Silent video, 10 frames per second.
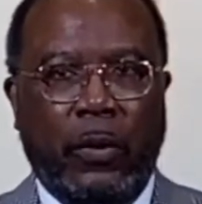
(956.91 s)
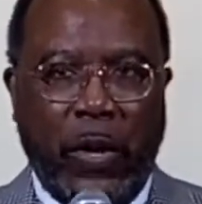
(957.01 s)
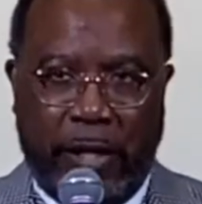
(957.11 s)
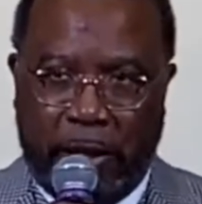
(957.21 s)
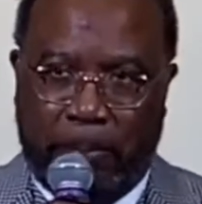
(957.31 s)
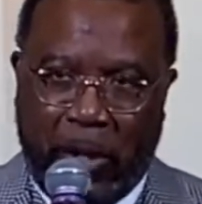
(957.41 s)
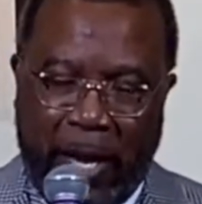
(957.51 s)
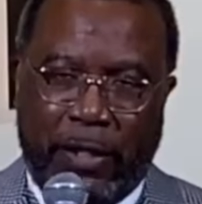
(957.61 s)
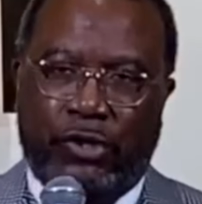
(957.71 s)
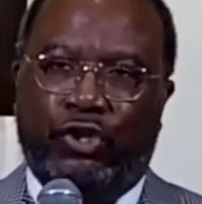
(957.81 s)
Where his
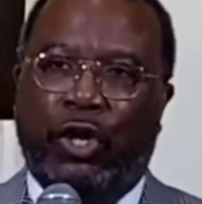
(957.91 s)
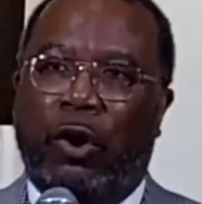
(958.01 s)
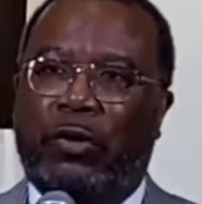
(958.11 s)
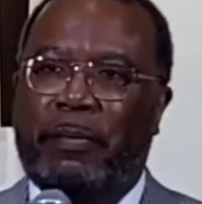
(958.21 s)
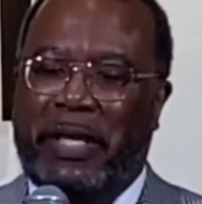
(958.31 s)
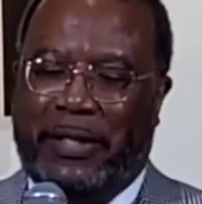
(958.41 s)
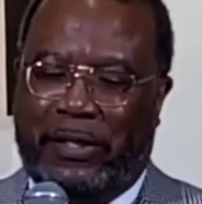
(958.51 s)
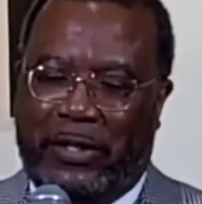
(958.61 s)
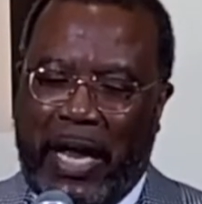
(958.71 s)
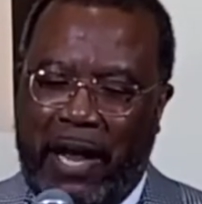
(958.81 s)
brothers sold him into
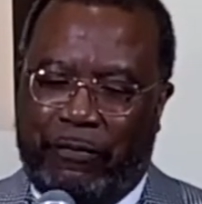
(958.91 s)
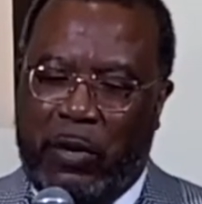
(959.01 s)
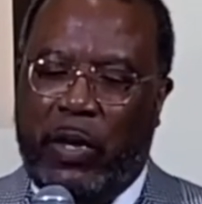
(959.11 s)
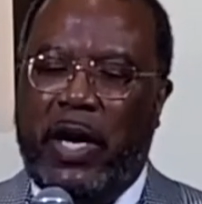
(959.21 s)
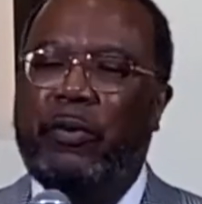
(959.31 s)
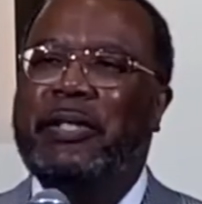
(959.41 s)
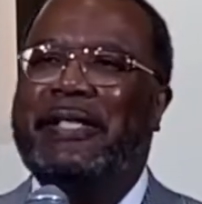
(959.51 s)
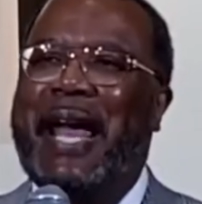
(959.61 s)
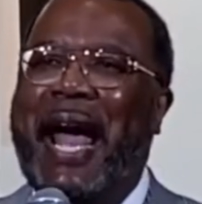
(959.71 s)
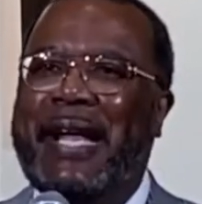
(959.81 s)
slavery, where he was
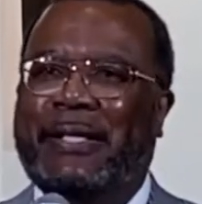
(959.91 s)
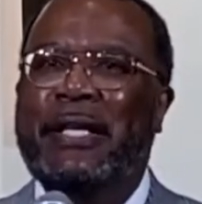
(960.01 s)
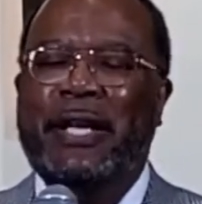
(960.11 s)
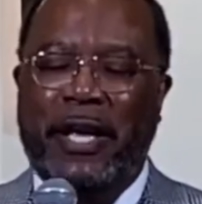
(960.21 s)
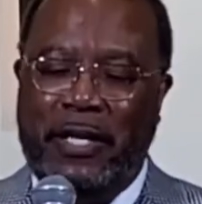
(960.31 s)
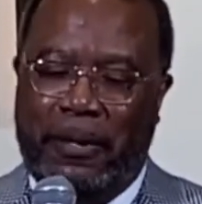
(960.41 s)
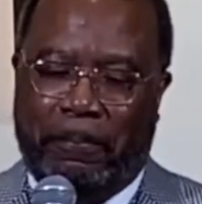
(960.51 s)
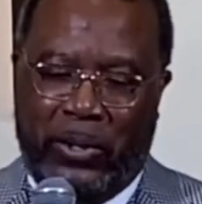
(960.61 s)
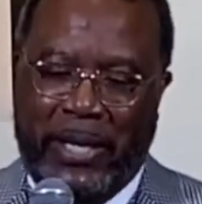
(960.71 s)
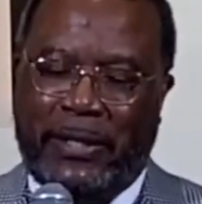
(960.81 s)
cast into
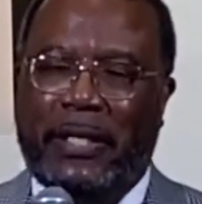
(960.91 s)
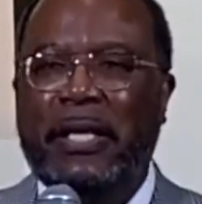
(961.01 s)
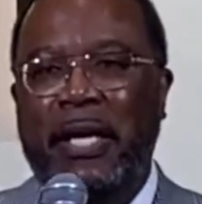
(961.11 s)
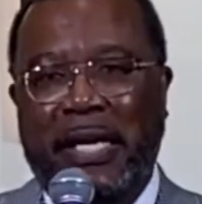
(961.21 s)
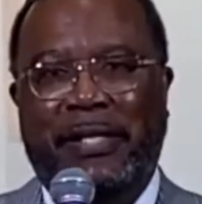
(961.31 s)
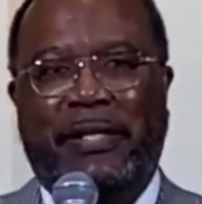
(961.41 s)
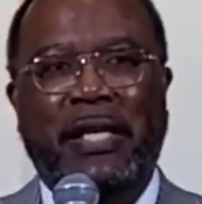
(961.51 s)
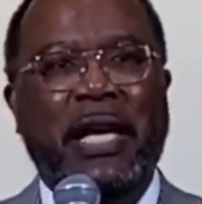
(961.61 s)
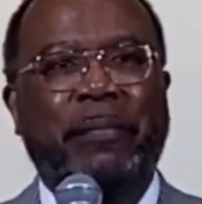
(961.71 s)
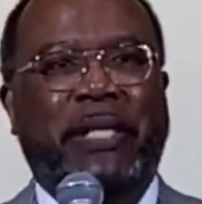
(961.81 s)
prison. It
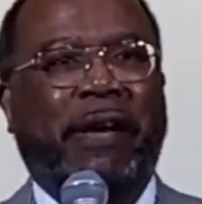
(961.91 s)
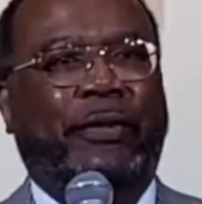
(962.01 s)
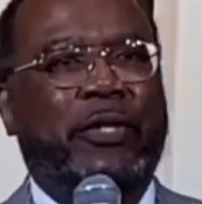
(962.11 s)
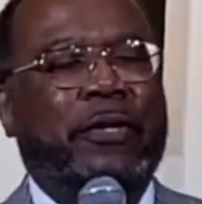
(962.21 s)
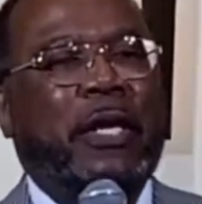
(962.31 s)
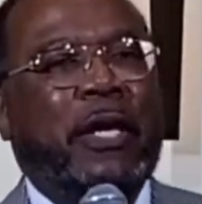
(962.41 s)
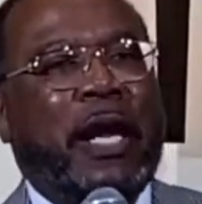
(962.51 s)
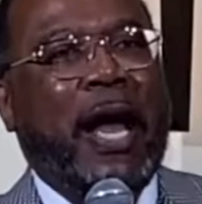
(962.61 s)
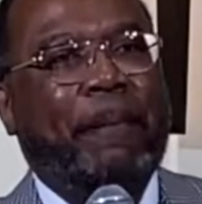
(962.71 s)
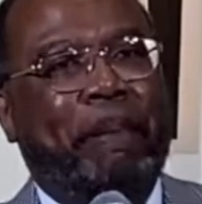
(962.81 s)
seems after you've
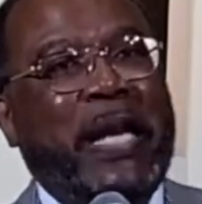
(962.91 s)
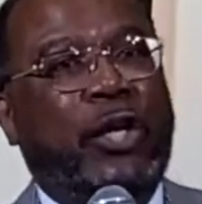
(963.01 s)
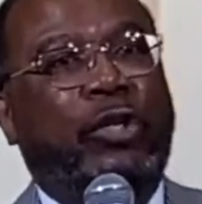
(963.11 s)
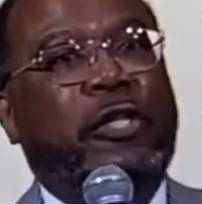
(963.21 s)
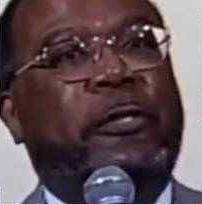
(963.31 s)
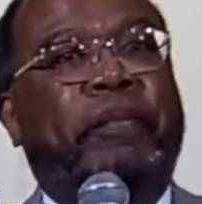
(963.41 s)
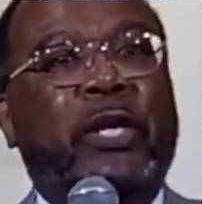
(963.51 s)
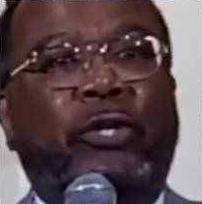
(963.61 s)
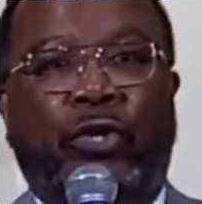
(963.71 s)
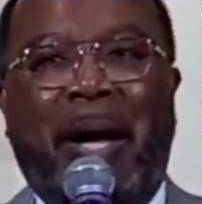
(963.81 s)
been on a
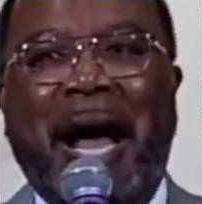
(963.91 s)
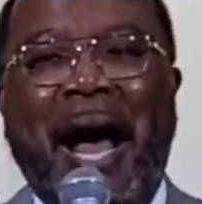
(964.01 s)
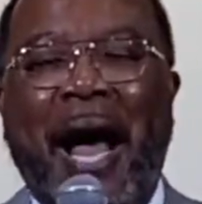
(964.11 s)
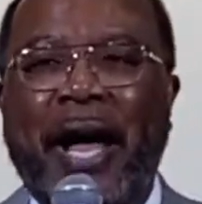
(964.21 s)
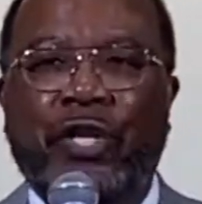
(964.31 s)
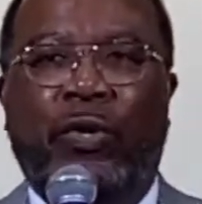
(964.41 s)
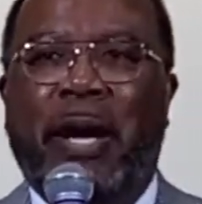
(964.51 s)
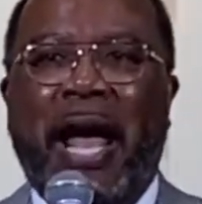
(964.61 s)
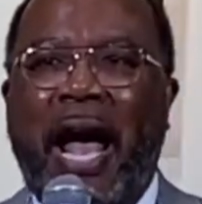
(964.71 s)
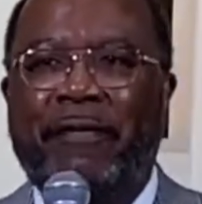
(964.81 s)
spiritual high, you'll
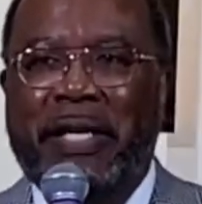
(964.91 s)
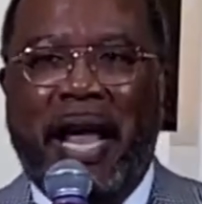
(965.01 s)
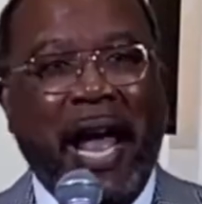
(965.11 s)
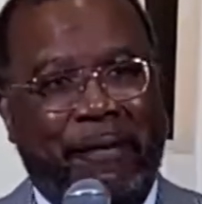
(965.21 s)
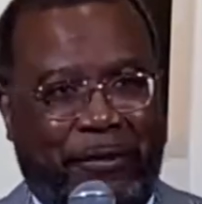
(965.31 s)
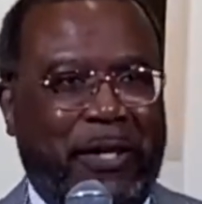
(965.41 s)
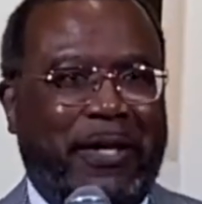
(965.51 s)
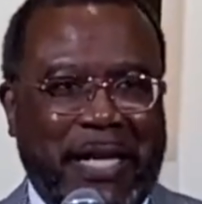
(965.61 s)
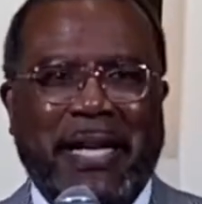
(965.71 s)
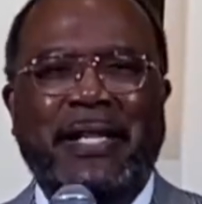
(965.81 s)
have an after
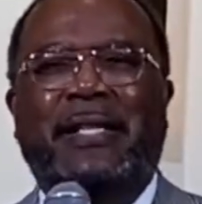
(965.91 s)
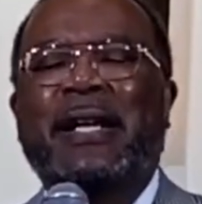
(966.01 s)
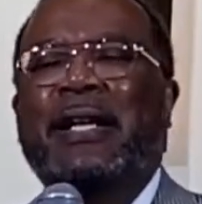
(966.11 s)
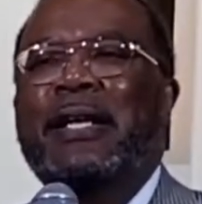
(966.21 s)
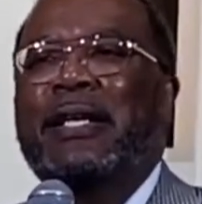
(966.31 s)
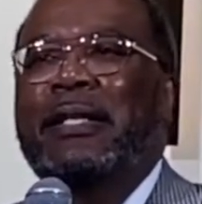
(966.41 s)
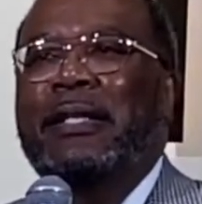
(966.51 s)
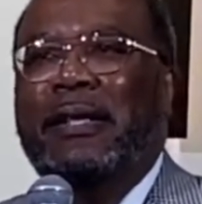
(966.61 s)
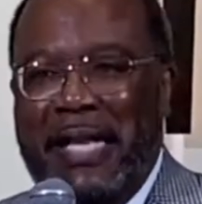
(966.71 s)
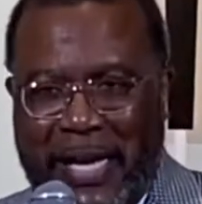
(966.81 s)
these
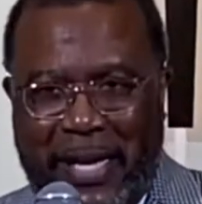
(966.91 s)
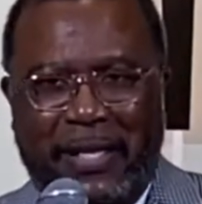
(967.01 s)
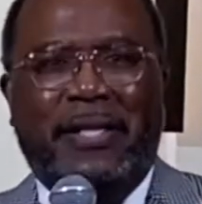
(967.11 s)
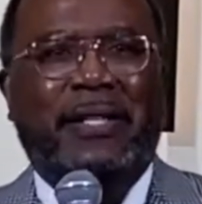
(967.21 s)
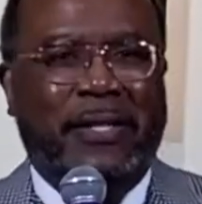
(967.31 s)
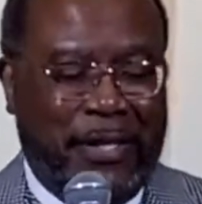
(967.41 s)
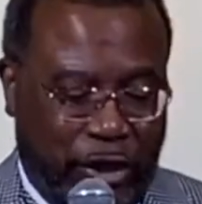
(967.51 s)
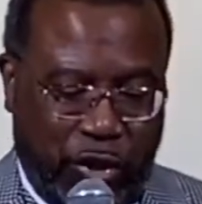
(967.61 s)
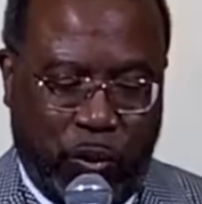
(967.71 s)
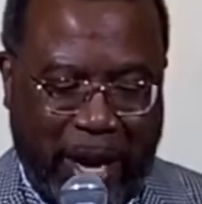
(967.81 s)
things
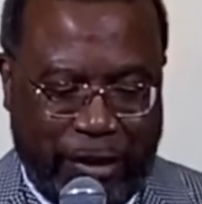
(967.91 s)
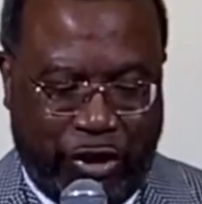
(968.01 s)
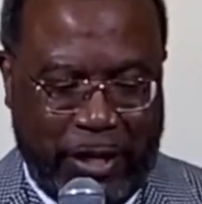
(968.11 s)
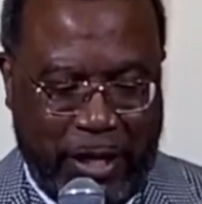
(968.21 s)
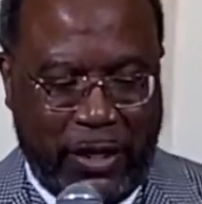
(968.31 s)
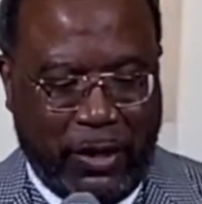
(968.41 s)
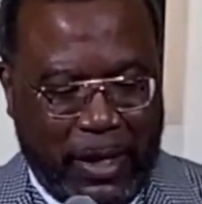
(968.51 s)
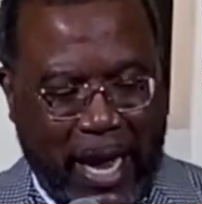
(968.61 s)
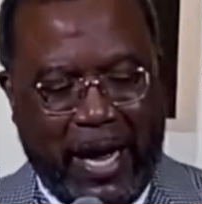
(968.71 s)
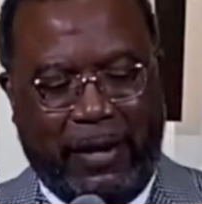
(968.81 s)
situation in your
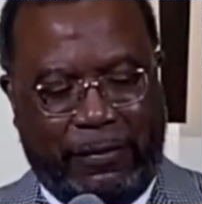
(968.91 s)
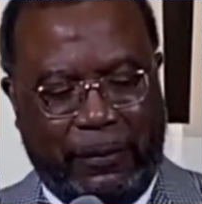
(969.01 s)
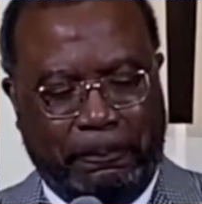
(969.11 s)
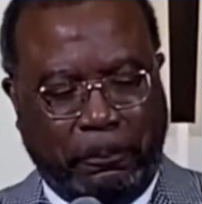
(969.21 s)
life.